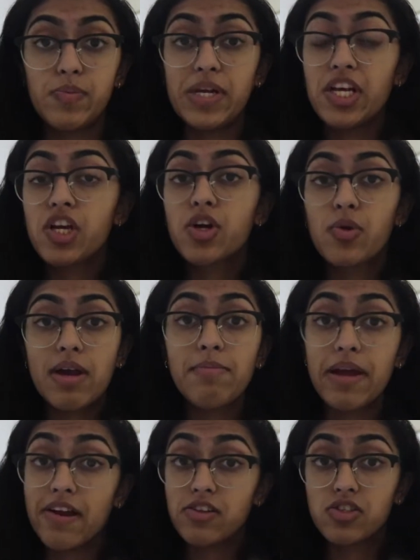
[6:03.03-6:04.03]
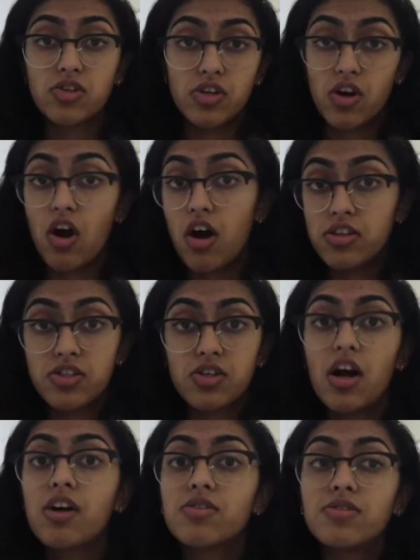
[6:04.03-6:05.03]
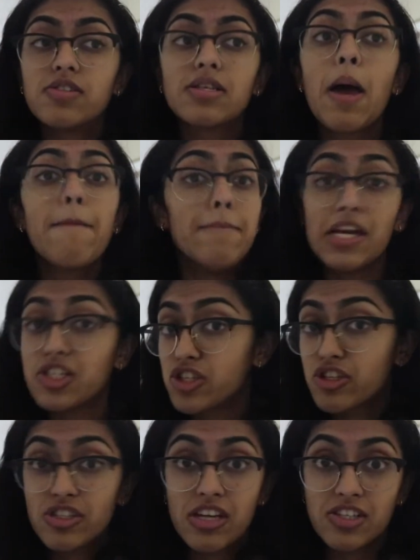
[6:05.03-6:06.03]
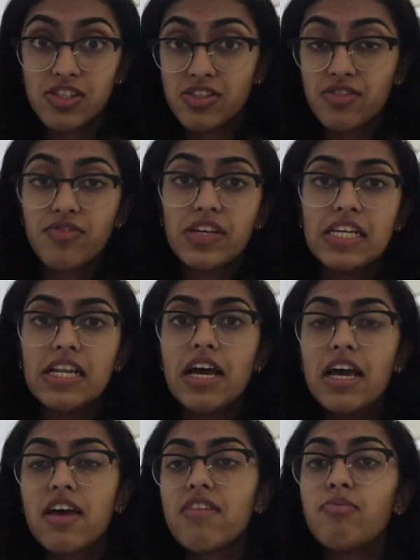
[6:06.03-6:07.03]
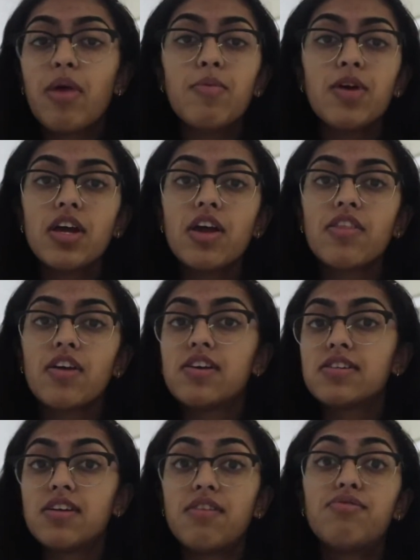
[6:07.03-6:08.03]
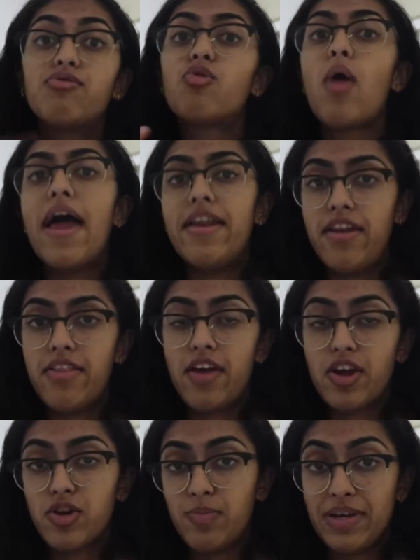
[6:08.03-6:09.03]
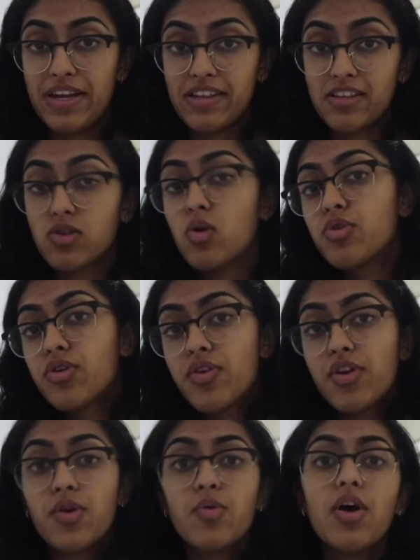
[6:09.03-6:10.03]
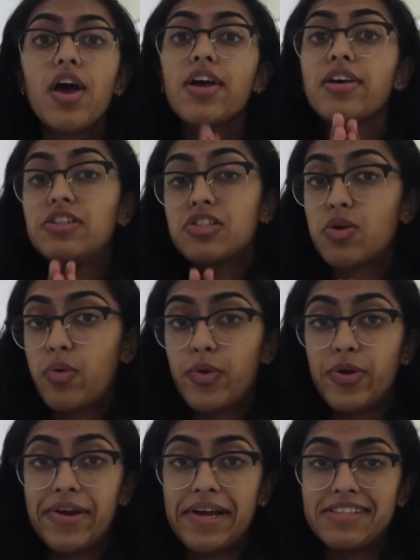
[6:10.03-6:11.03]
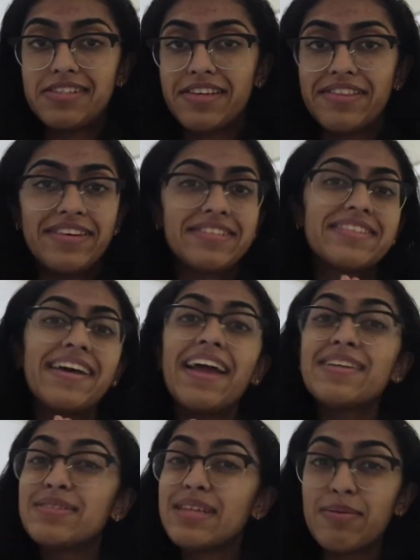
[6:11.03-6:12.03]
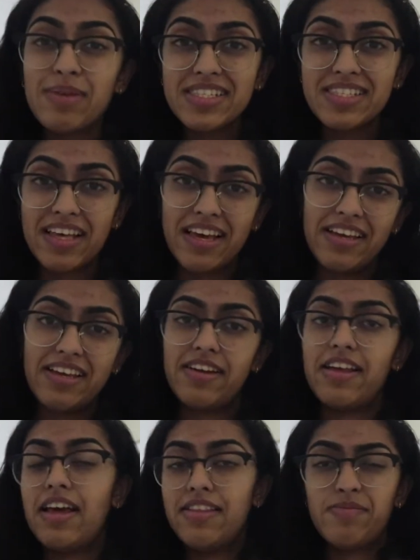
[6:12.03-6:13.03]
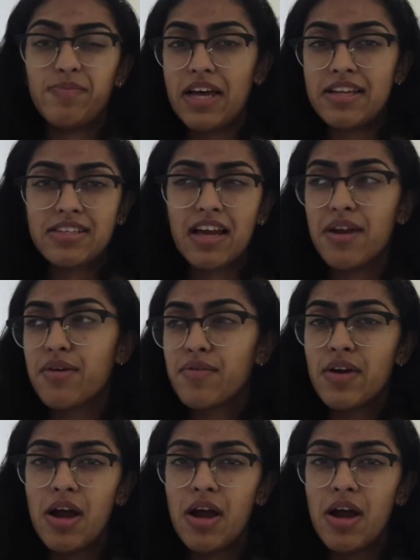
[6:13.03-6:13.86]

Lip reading: meeting your grandparents or your aunts or uncles, make sure you're touching their feet. If maybe there's a friend that you're meeting that's older than you, you just hold your hands like this and you say namaste. And that's kind of